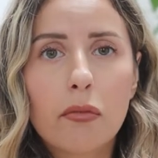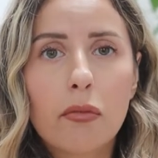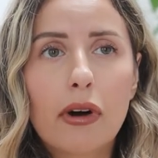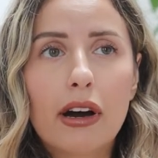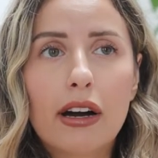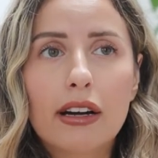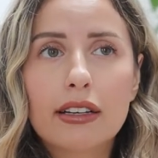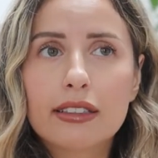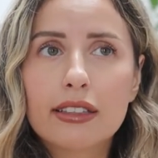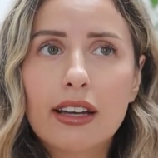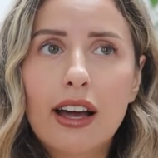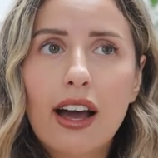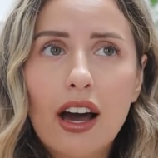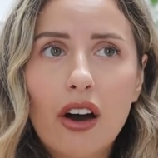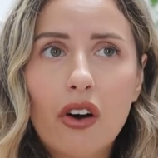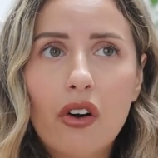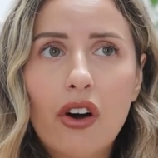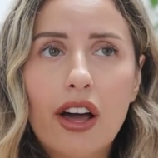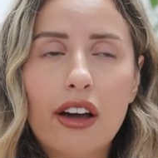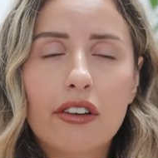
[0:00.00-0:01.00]
But
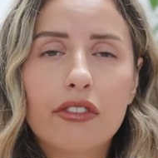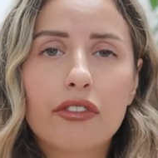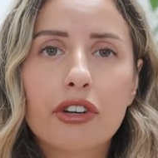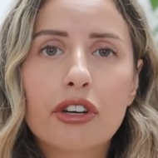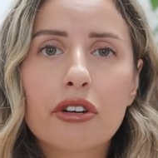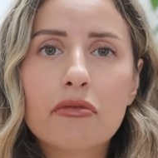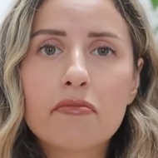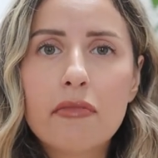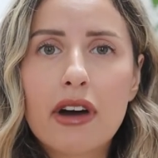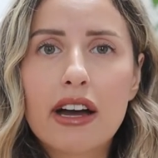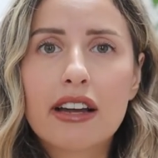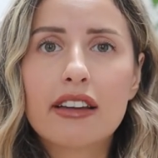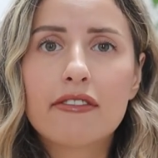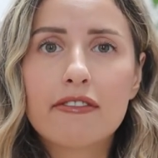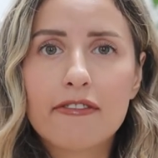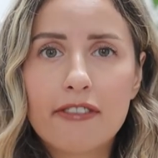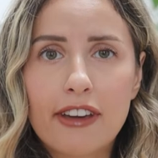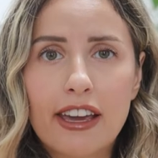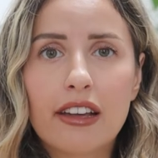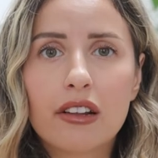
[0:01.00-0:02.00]
however, my
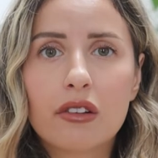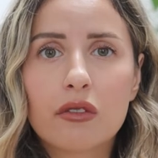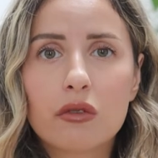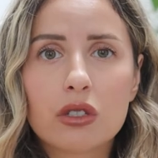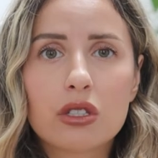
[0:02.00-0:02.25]
vein